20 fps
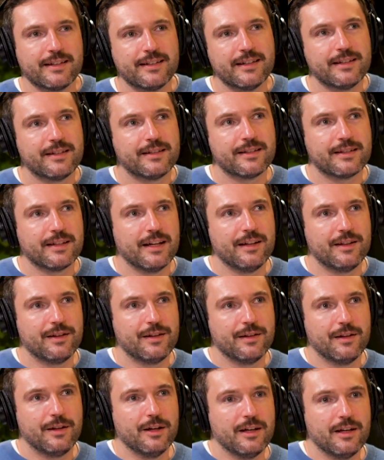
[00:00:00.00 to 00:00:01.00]
I said at
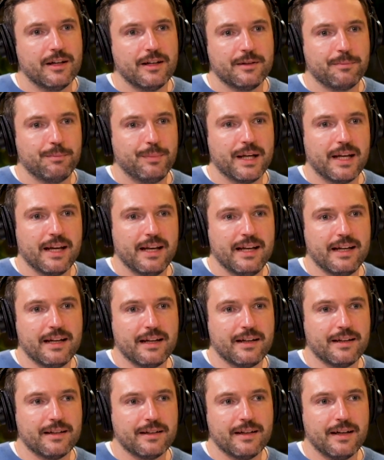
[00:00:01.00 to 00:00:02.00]
the
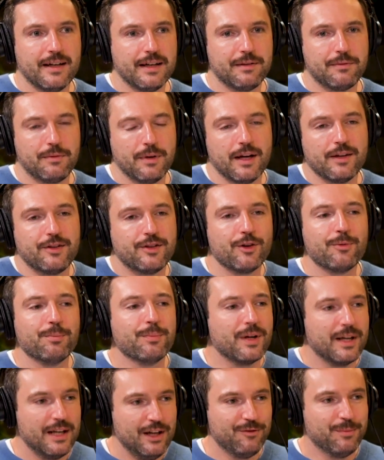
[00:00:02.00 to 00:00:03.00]
beginning, I don't
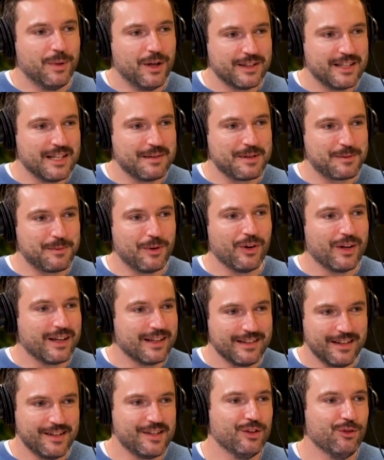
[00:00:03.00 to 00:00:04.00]
believe marketing mix modeling
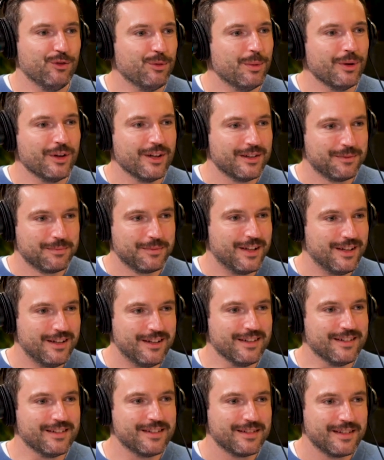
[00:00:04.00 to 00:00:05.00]
is a silver bullet that
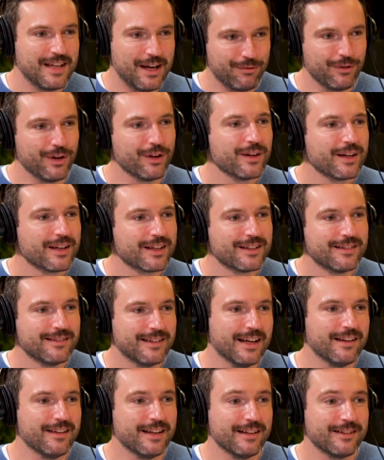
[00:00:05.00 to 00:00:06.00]
does everything.
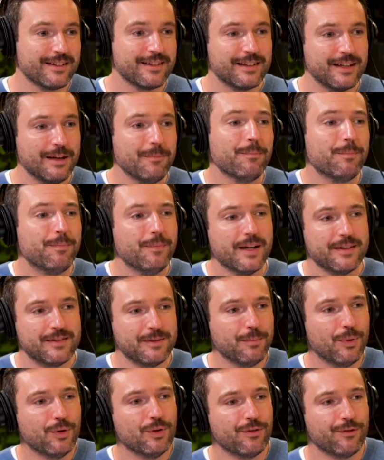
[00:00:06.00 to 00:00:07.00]
And that's
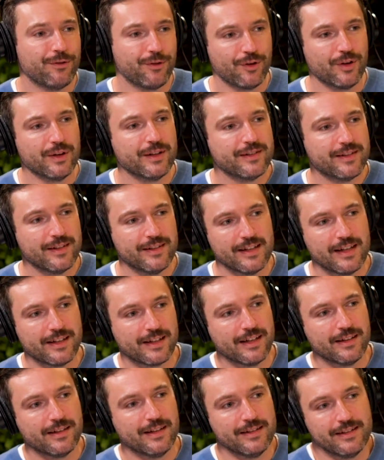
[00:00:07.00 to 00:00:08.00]
important for us as
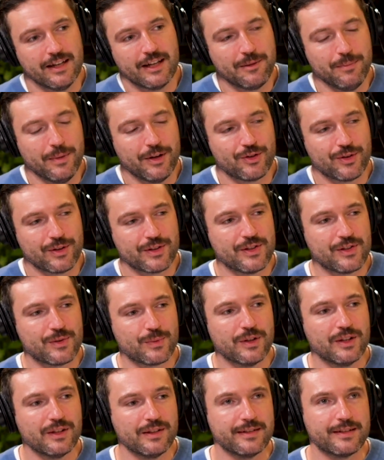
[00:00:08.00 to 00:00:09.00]
Ekimetrics as
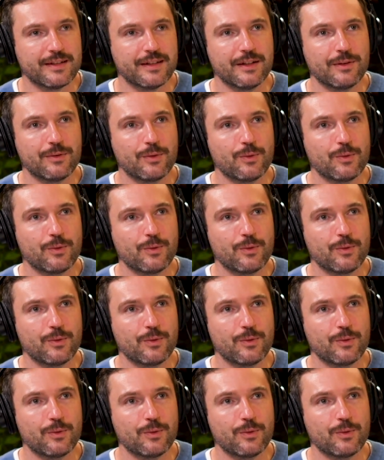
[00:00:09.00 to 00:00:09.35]
well, is that